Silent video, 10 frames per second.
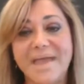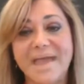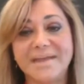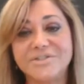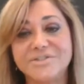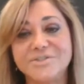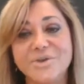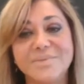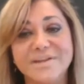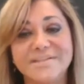manage
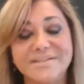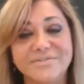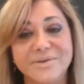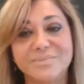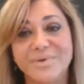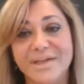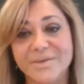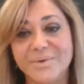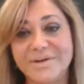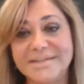so many different
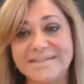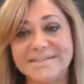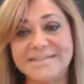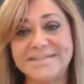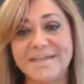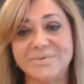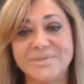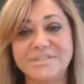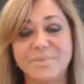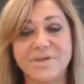priorities and
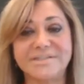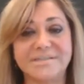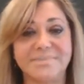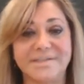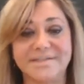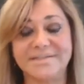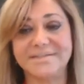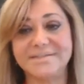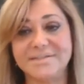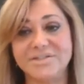responsibilities,